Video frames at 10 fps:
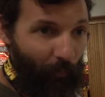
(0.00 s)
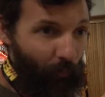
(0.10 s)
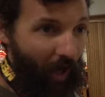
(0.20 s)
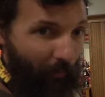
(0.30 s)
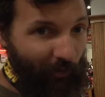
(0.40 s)
I
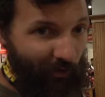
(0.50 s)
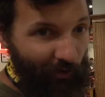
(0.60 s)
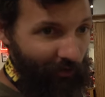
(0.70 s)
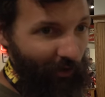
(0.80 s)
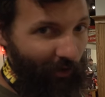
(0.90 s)
probably
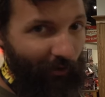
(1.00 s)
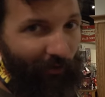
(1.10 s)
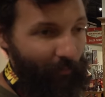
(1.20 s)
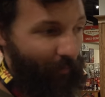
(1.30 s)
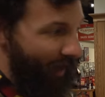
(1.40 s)
should know,
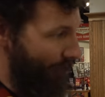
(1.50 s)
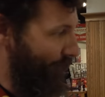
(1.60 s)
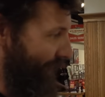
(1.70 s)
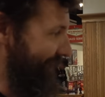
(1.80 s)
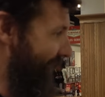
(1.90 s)
but I'm
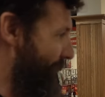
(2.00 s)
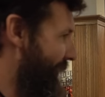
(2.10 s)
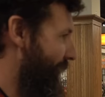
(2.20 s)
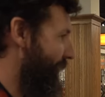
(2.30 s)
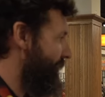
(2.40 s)
pretty excited about
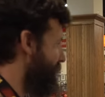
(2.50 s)
that one